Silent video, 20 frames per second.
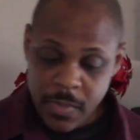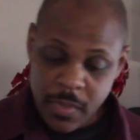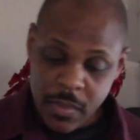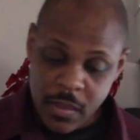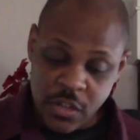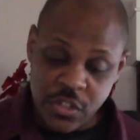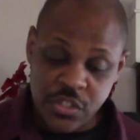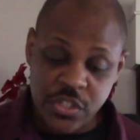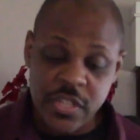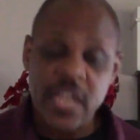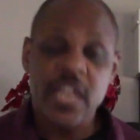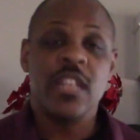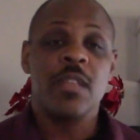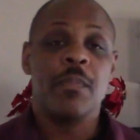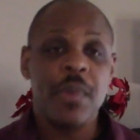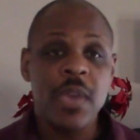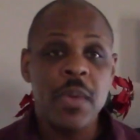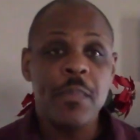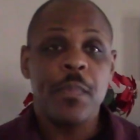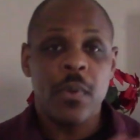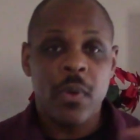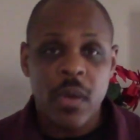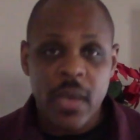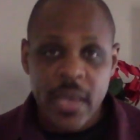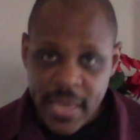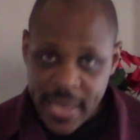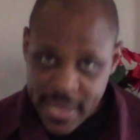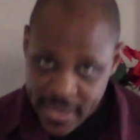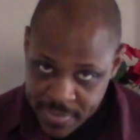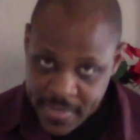Now understand the people
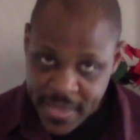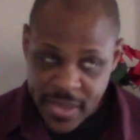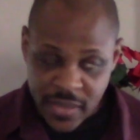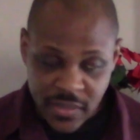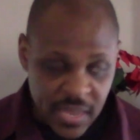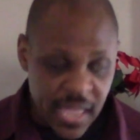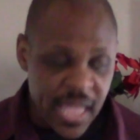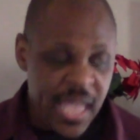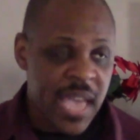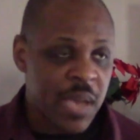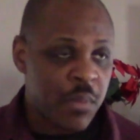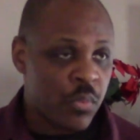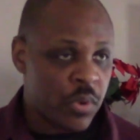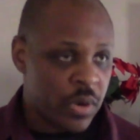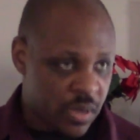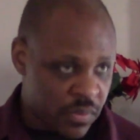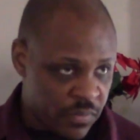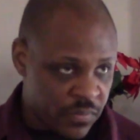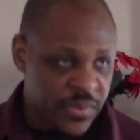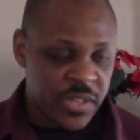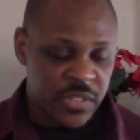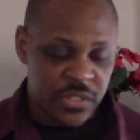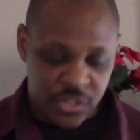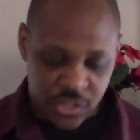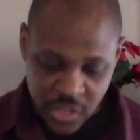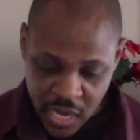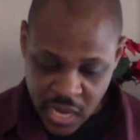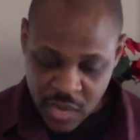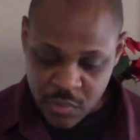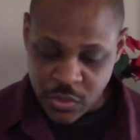in that time were convinced
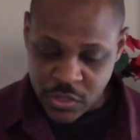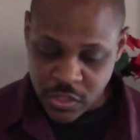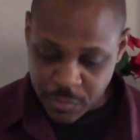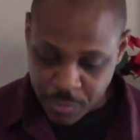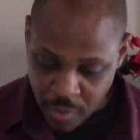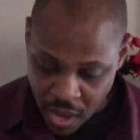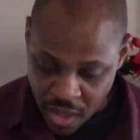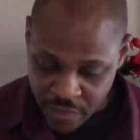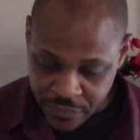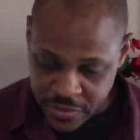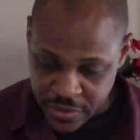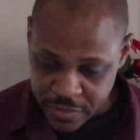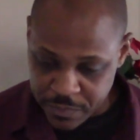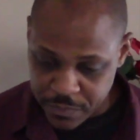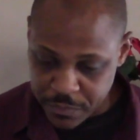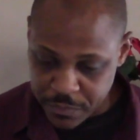John was a prophet.